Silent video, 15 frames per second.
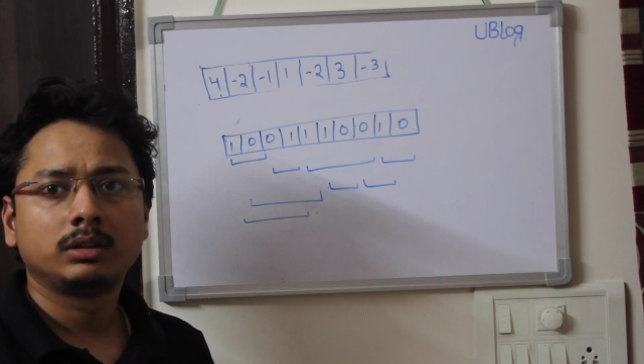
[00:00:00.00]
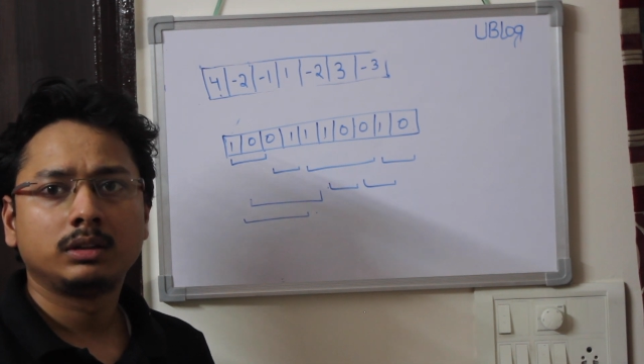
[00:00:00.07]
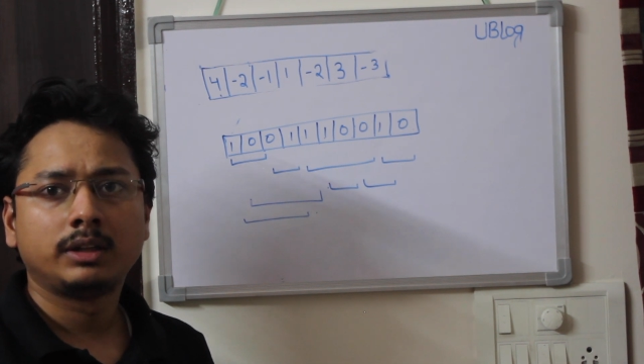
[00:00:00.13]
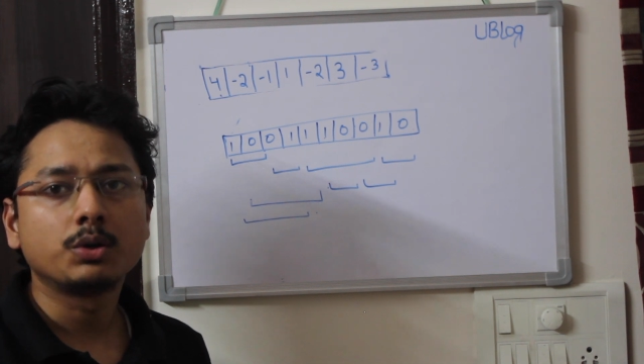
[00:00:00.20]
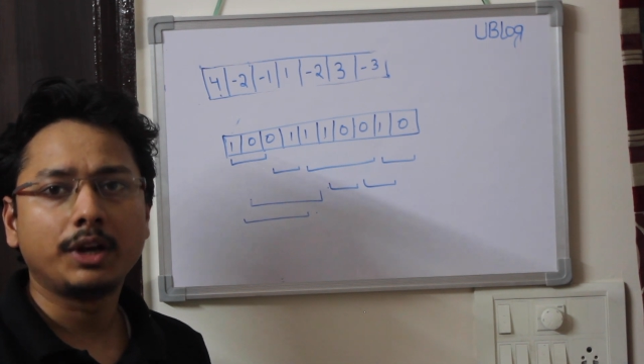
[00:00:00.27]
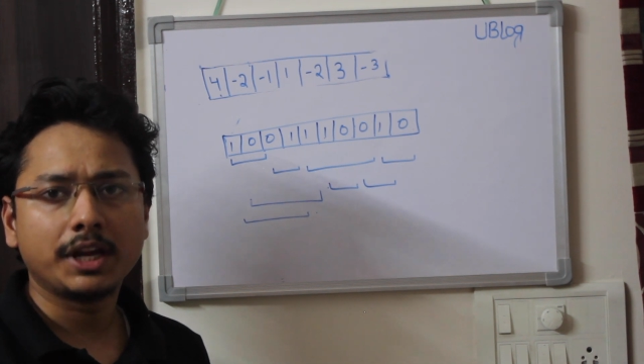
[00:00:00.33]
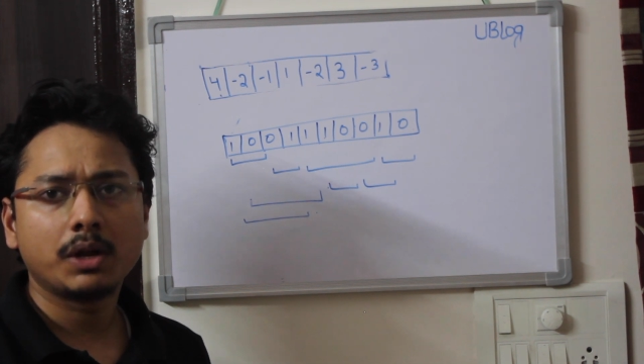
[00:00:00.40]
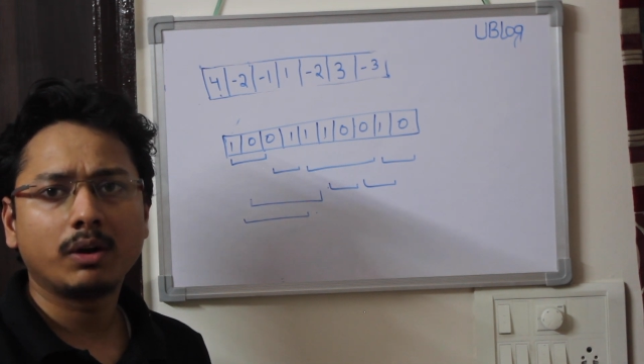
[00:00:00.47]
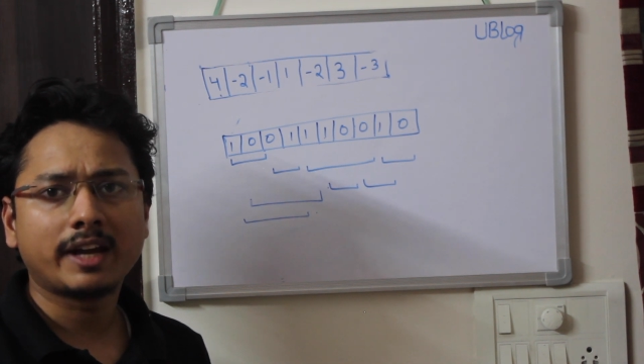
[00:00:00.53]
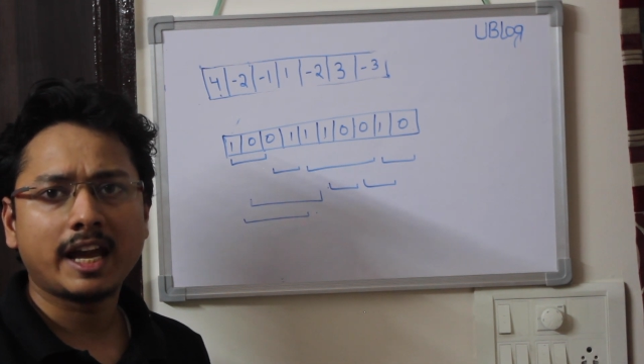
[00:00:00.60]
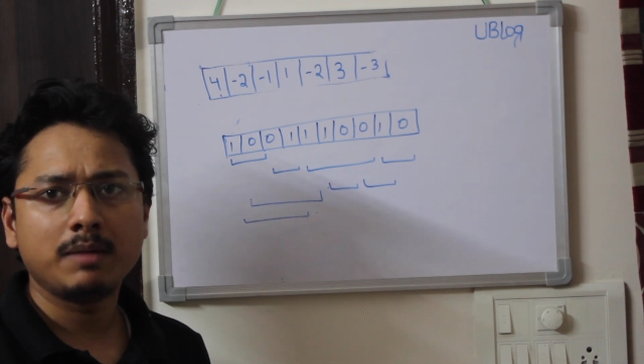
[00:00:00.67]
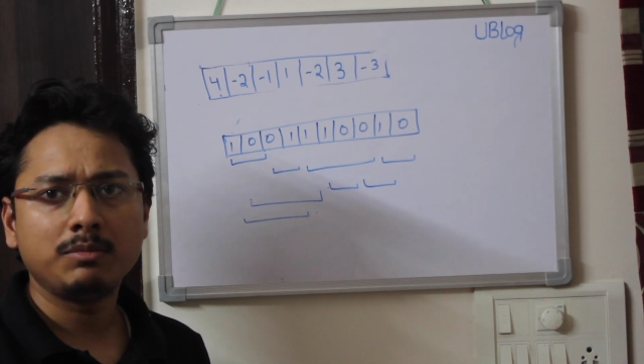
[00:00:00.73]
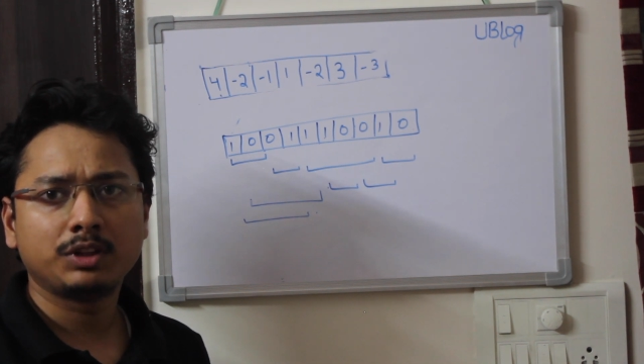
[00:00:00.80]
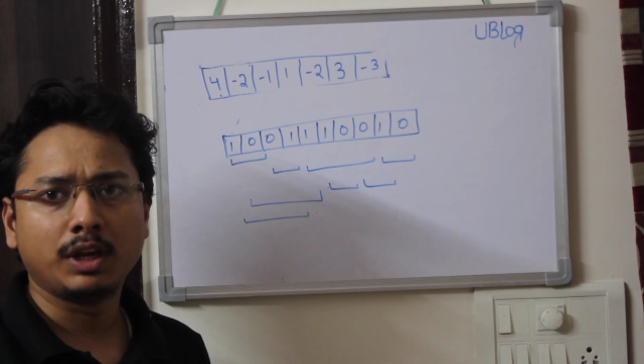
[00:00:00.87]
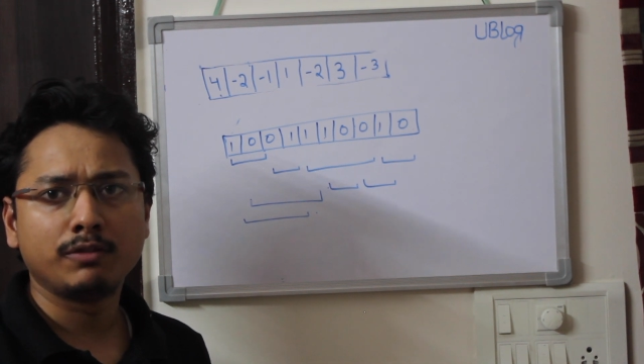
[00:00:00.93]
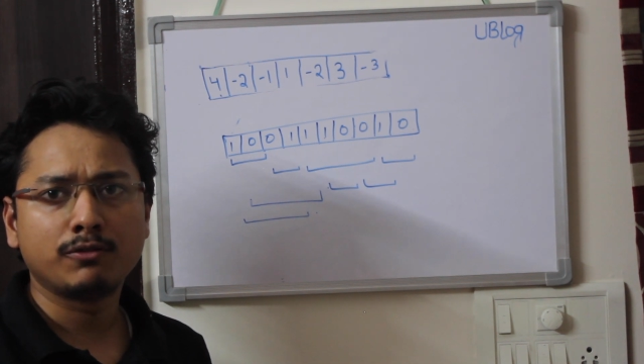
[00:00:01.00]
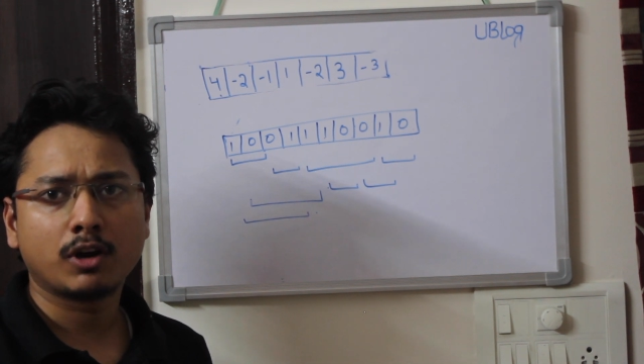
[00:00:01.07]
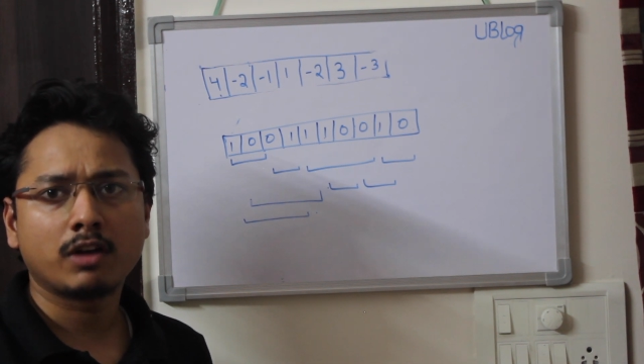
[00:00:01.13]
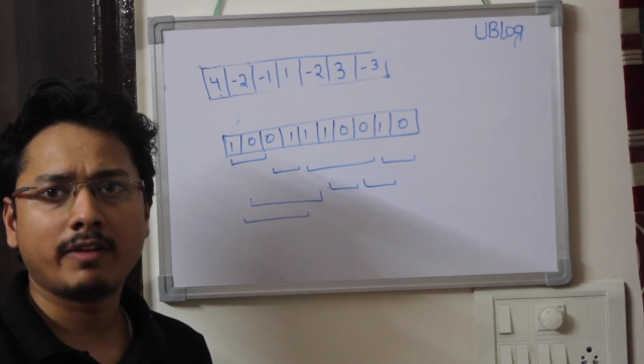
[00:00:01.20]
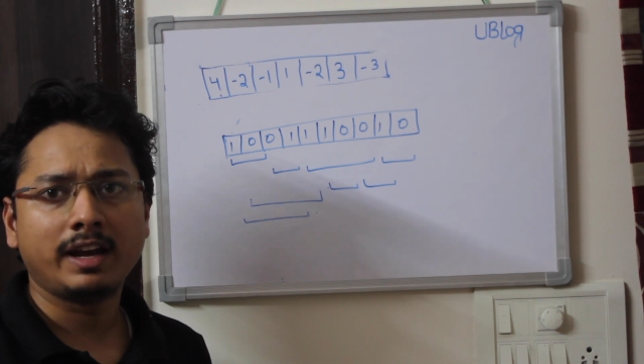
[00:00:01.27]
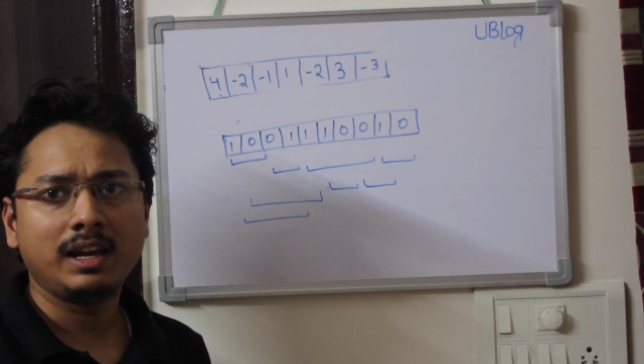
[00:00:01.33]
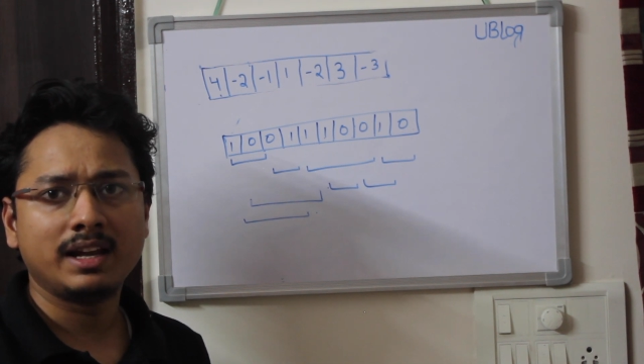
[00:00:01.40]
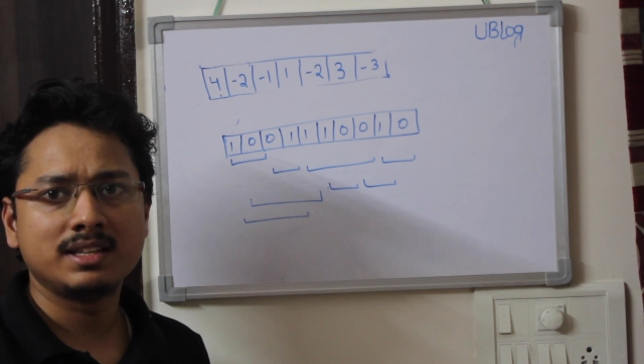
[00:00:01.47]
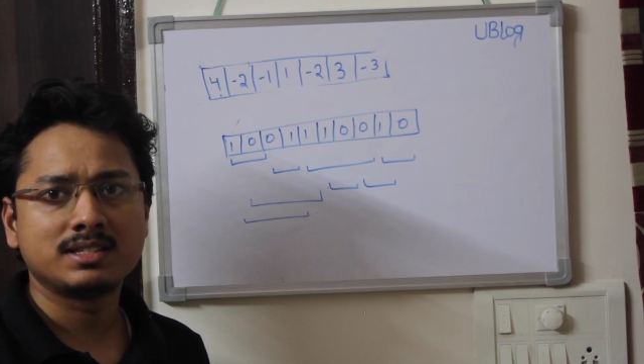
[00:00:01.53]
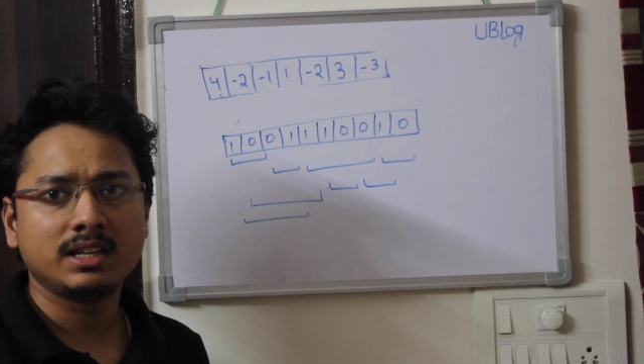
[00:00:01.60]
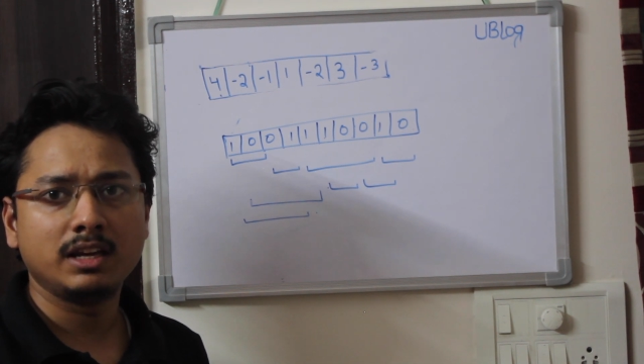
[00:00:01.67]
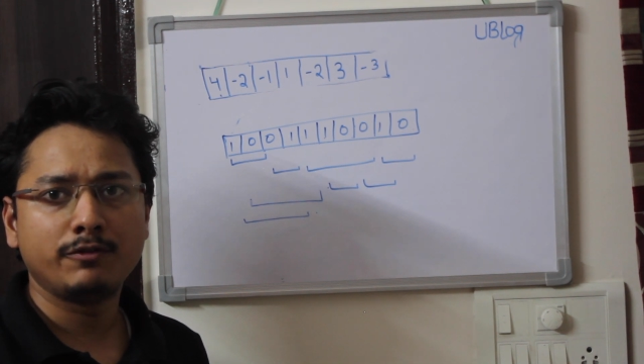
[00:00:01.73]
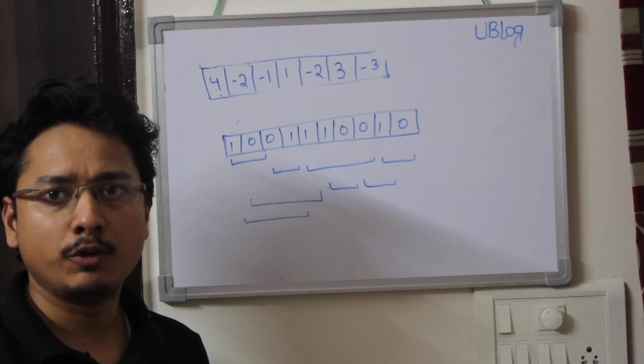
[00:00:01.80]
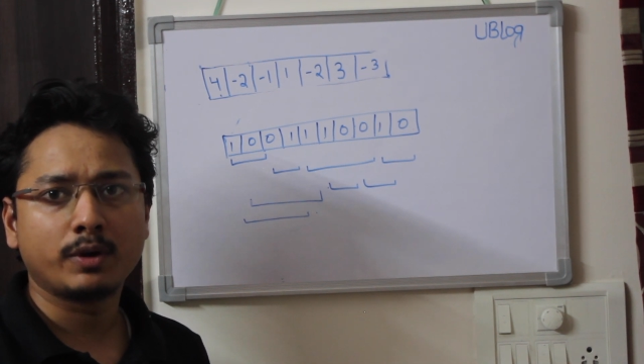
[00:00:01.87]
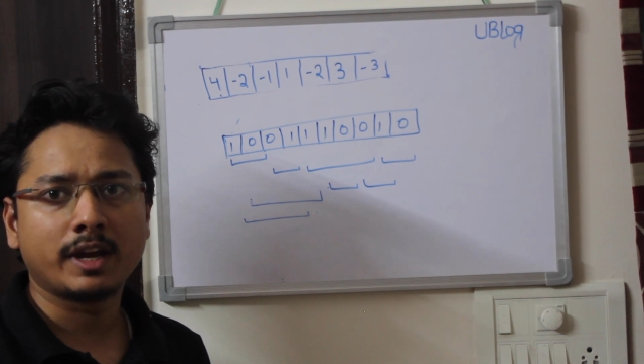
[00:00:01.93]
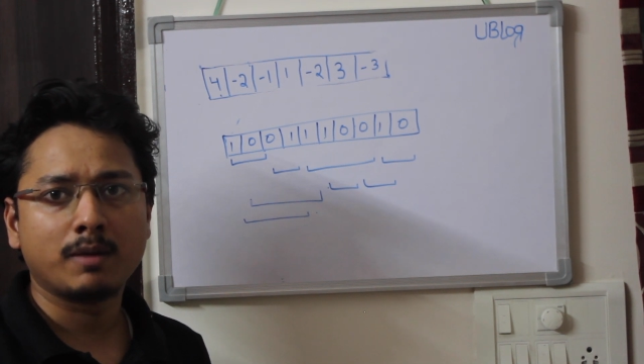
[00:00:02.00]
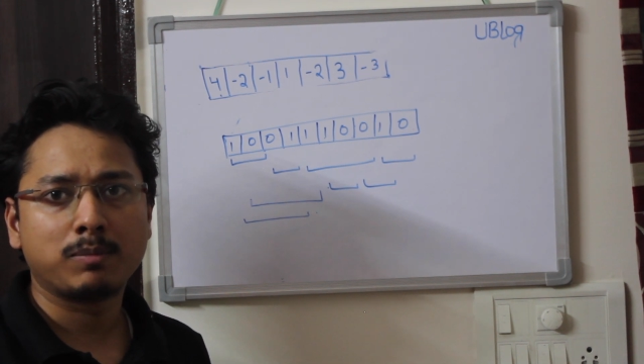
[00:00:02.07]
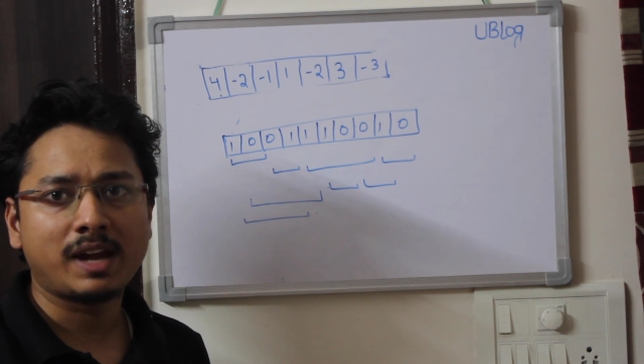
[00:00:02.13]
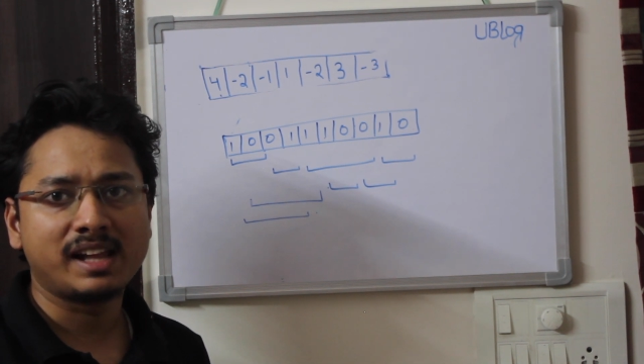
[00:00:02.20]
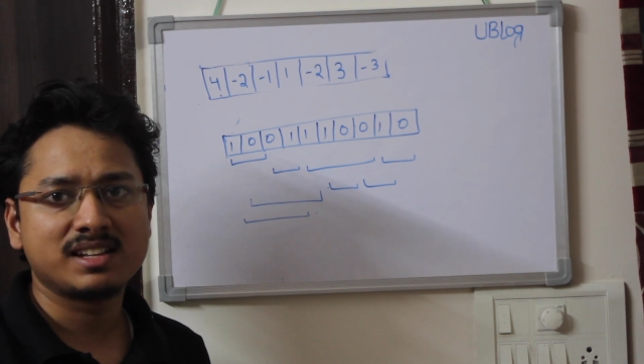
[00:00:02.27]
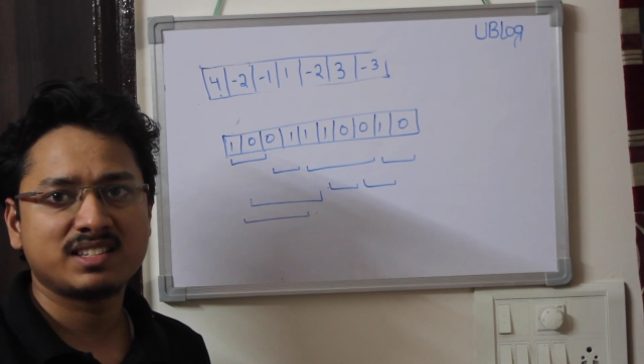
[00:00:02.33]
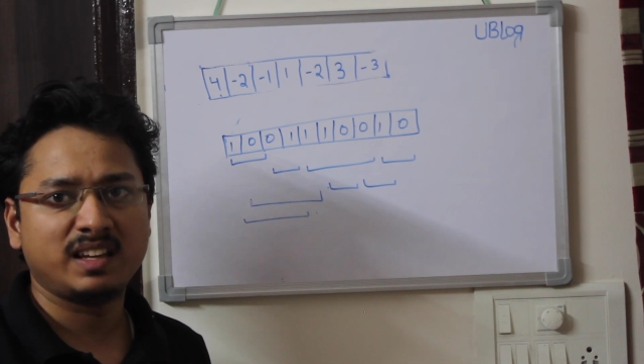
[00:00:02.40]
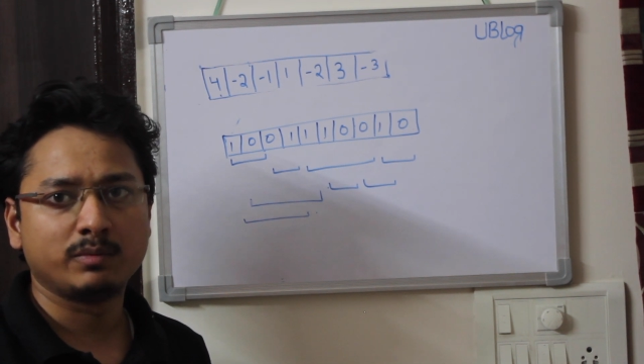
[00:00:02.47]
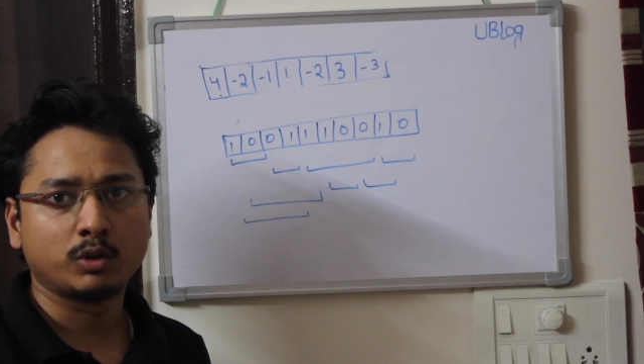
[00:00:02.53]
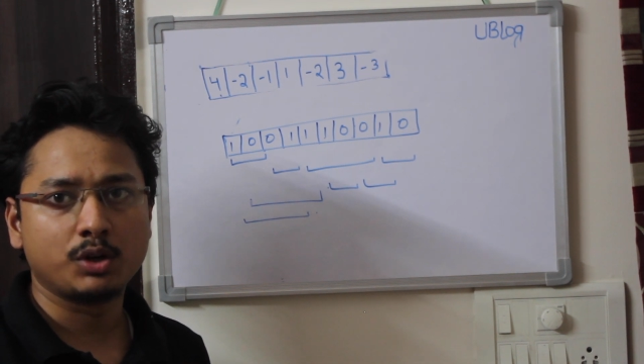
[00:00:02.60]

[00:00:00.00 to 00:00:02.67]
So take your time, think for a while, and see if you can apply the same